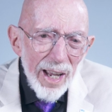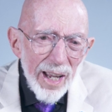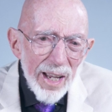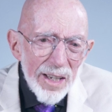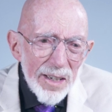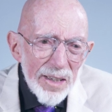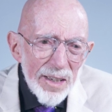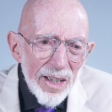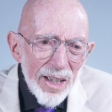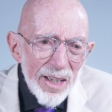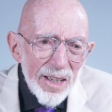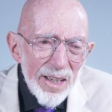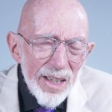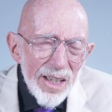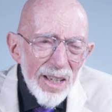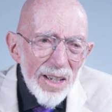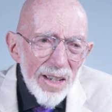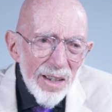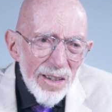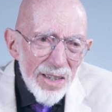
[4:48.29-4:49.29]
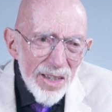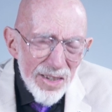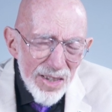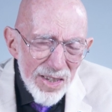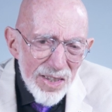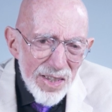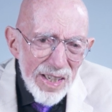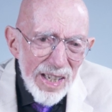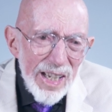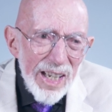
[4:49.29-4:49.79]
And uh,
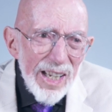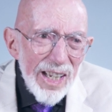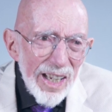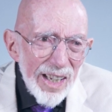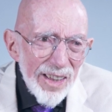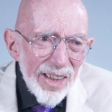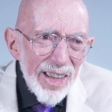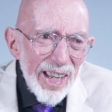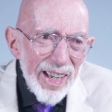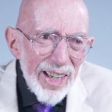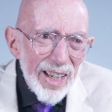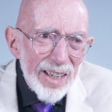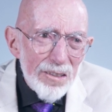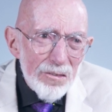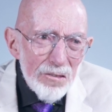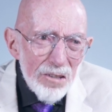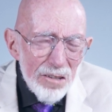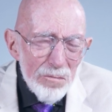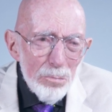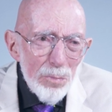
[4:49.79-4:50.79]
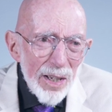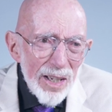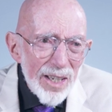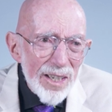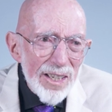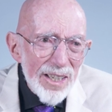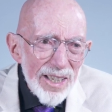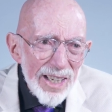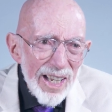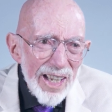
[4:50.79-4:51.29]
seeing that
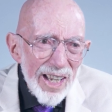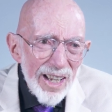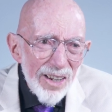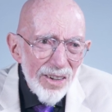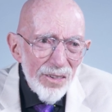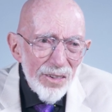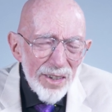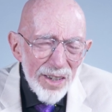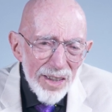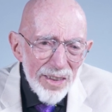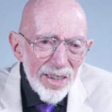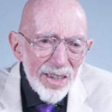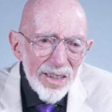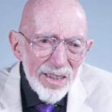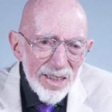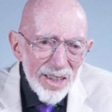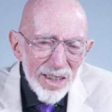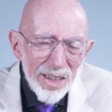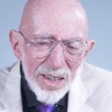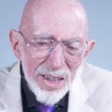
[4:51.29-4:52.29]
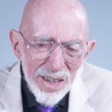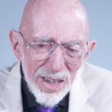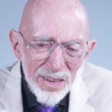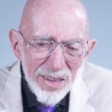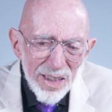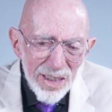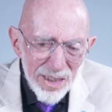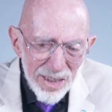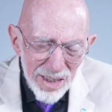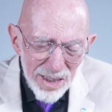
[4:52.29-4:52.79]
pinned down, that, uh,
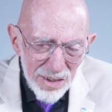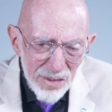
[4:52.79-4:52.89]
that,